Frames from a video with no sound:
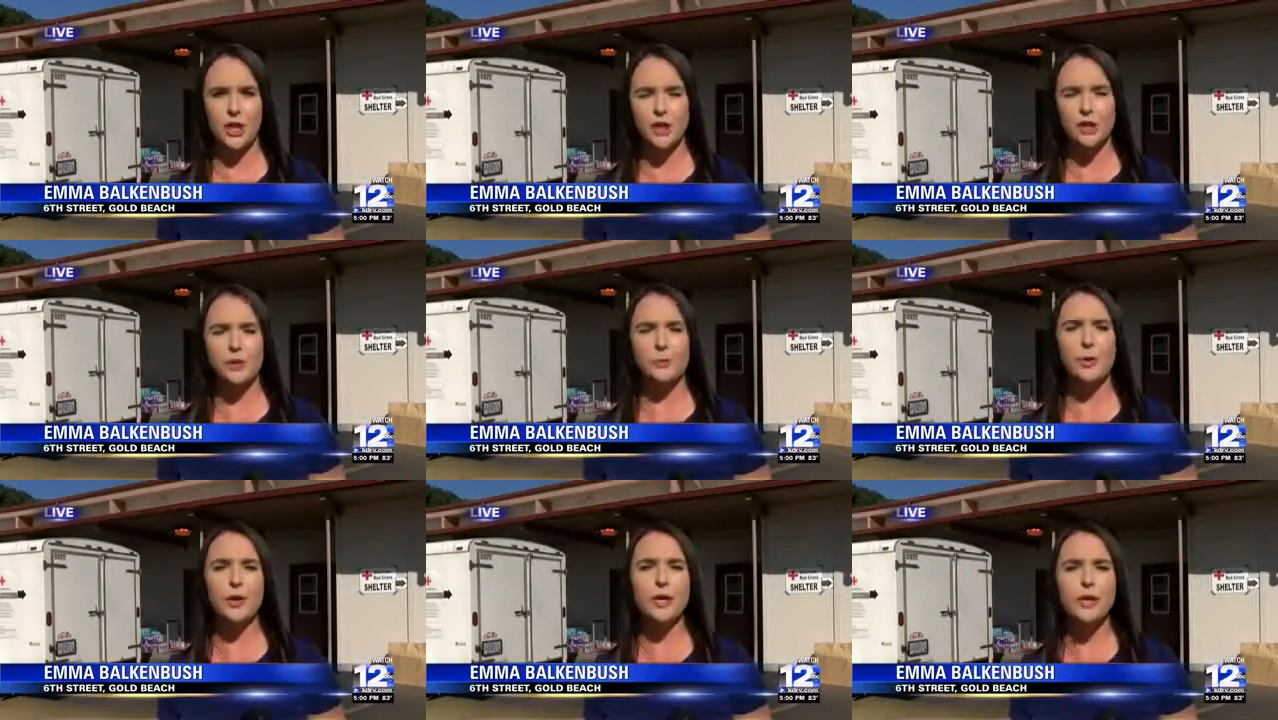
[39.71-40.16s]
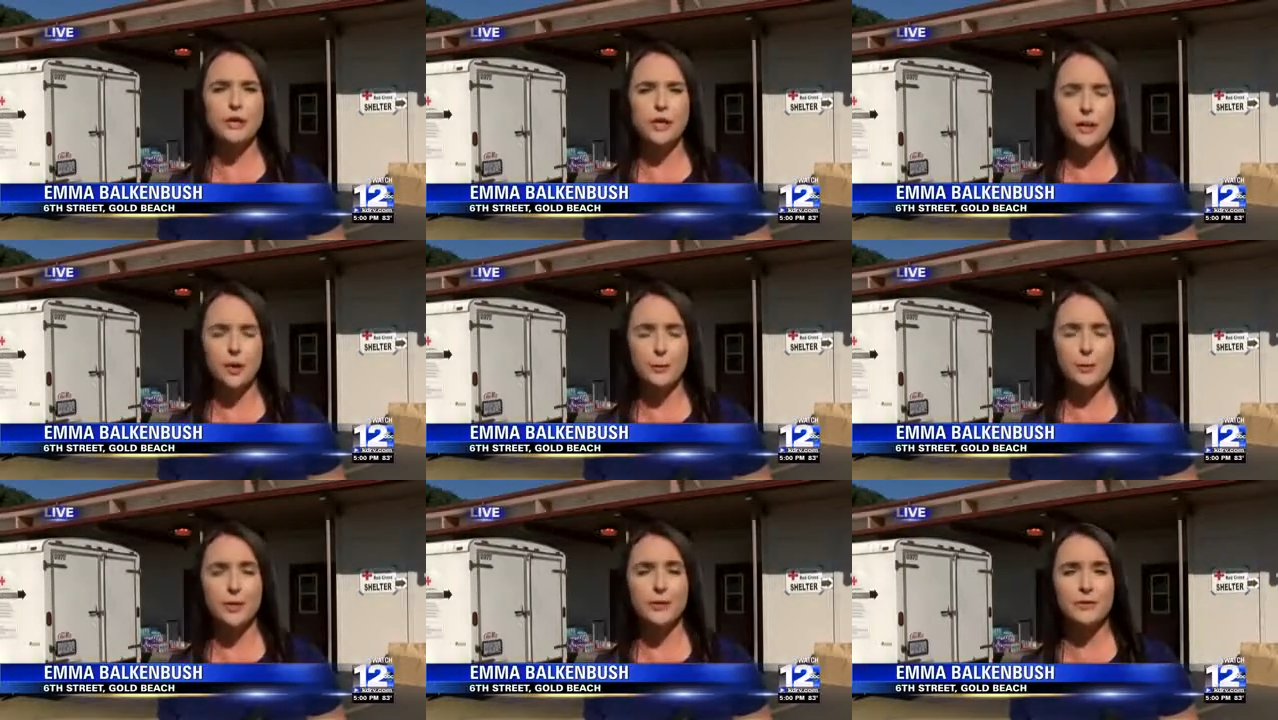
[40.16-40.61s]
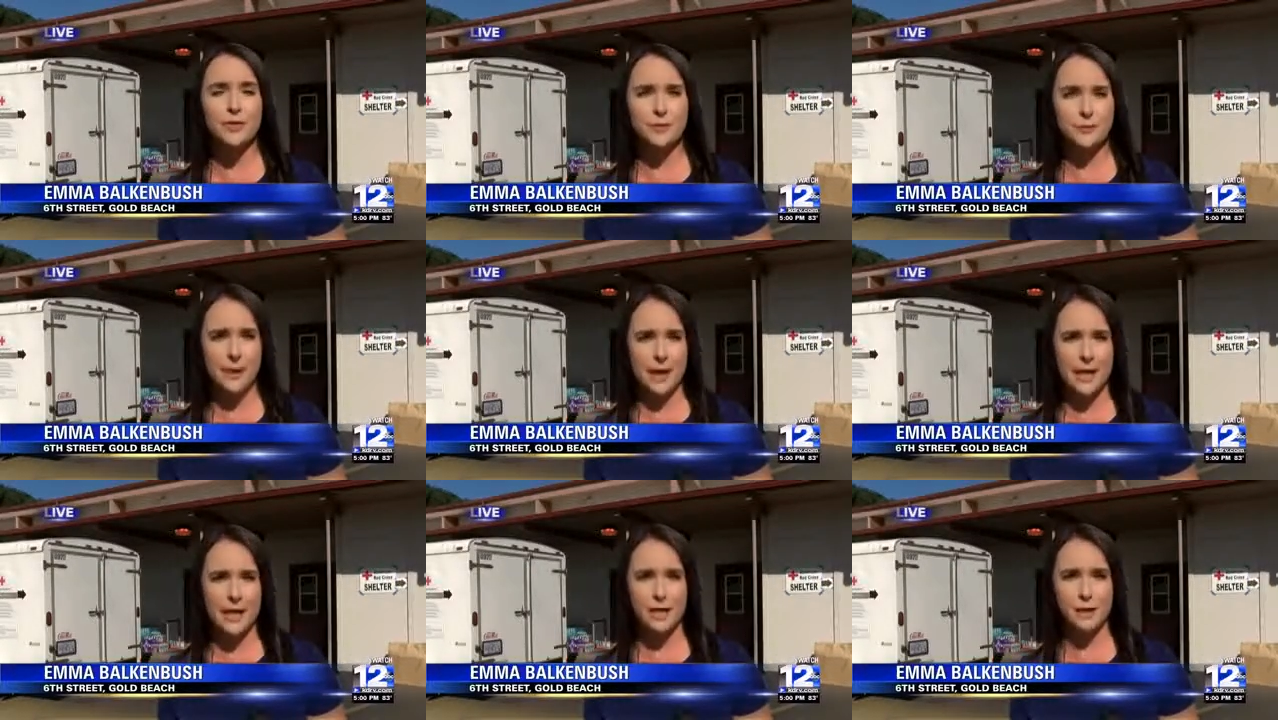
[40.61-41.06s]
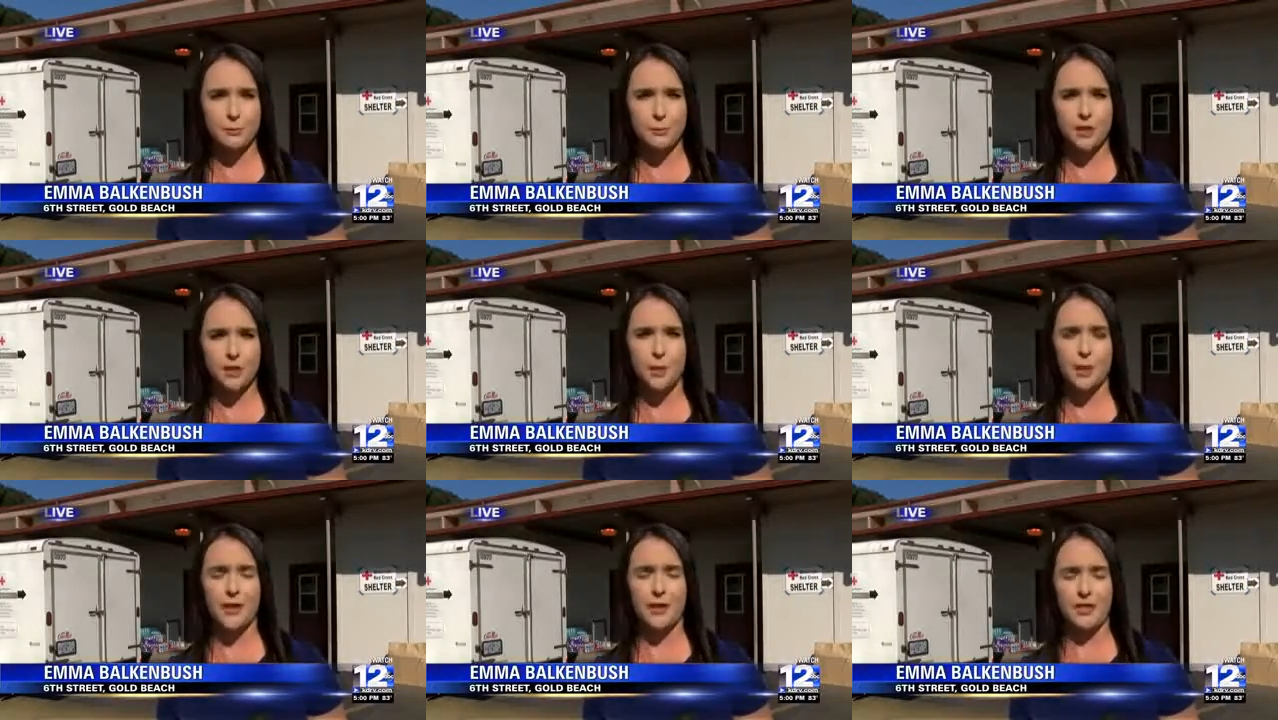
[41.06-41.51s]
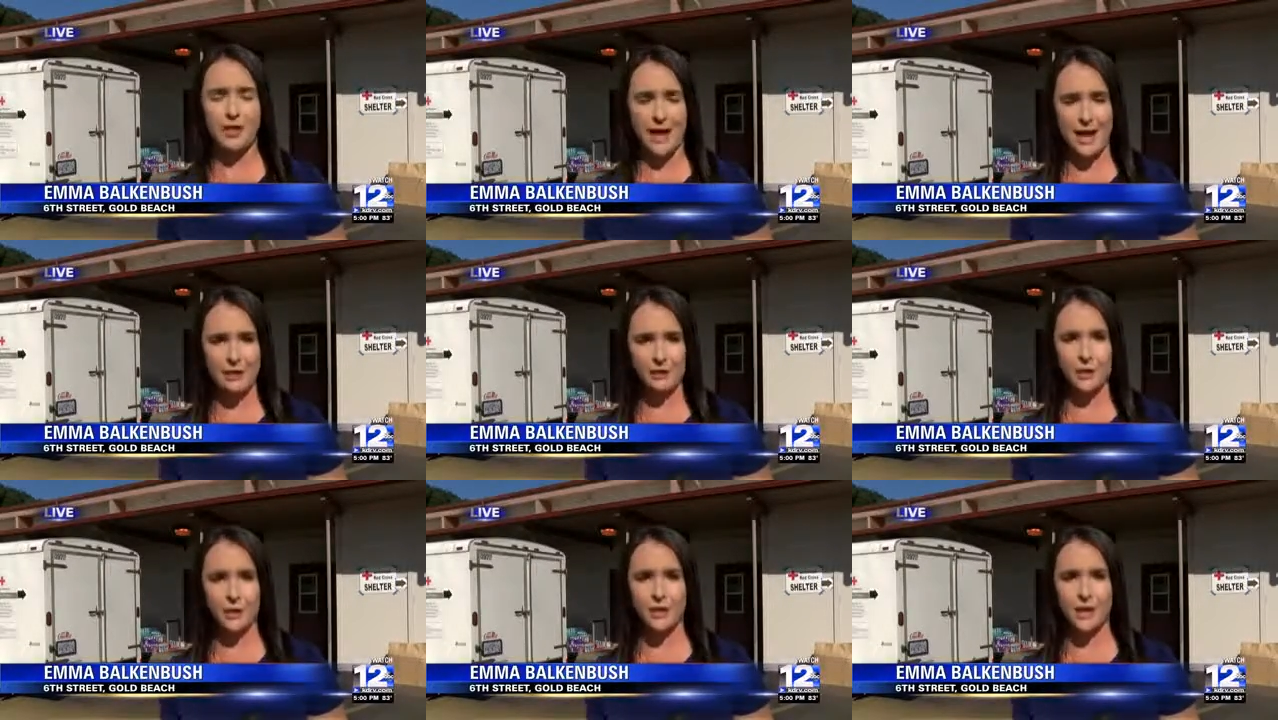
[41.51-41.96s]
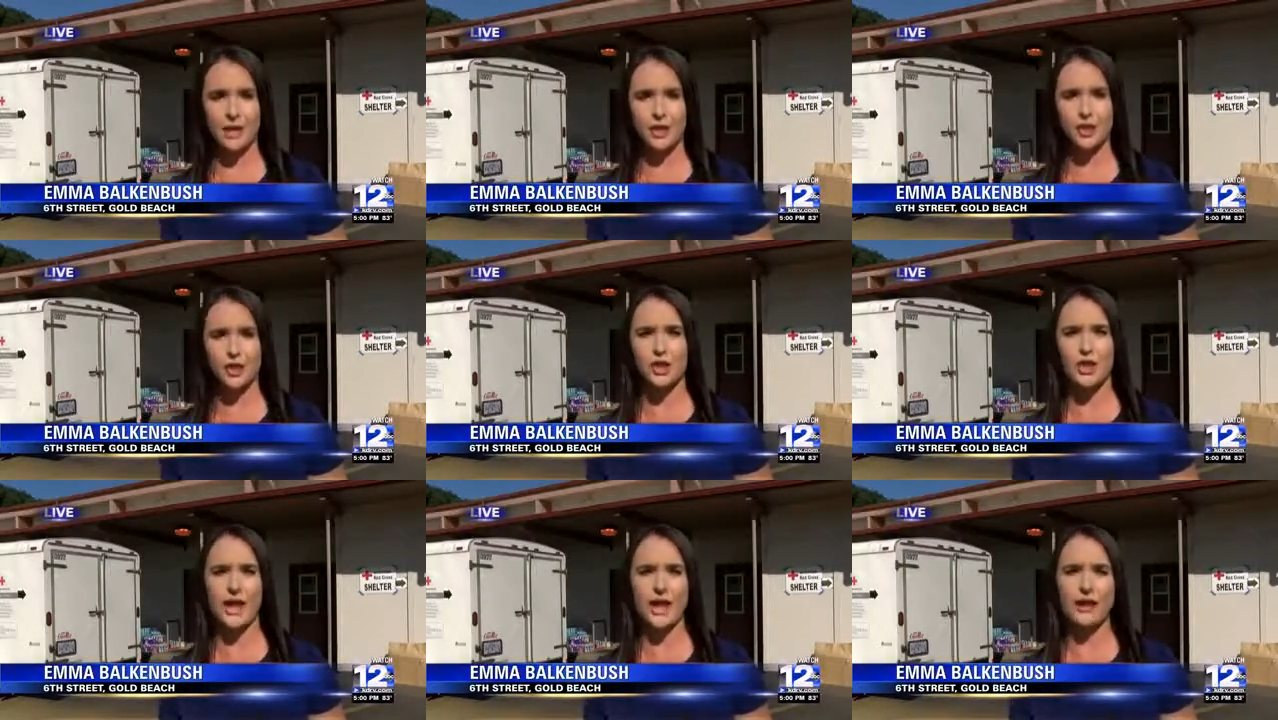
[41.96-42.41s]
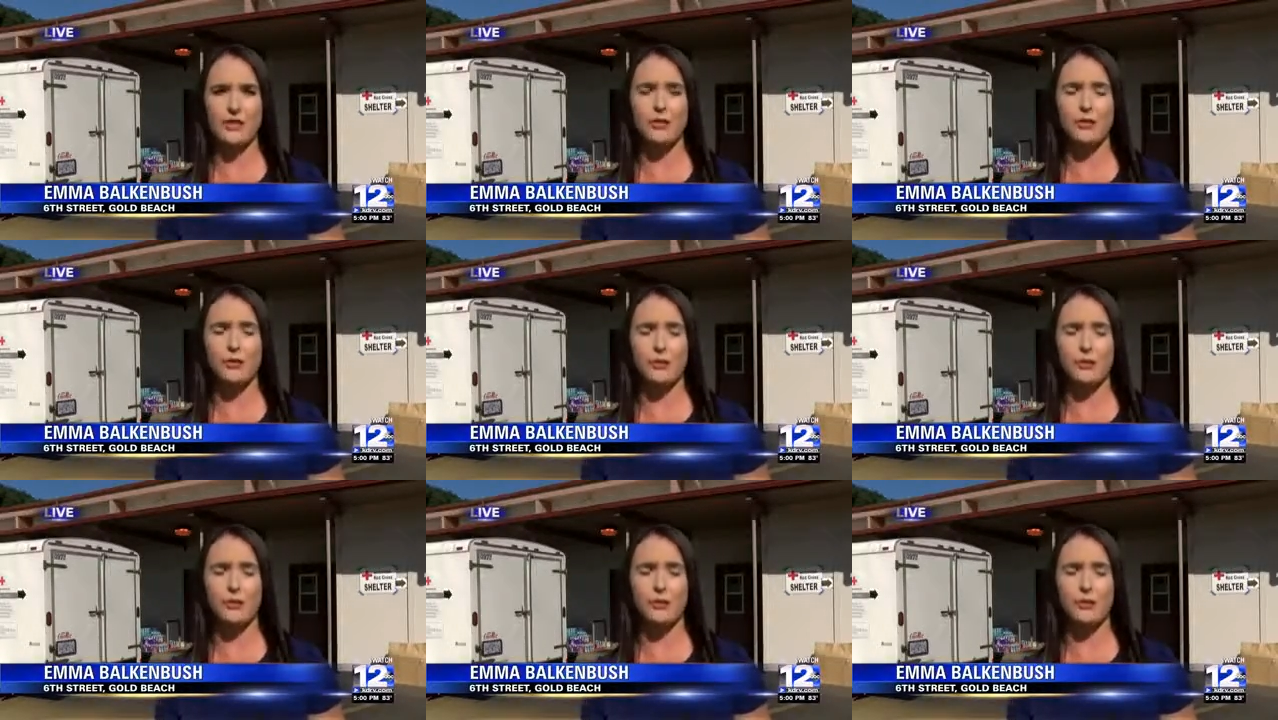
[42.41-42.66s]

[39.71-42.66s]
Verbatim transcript: to put a little bit of space between that location and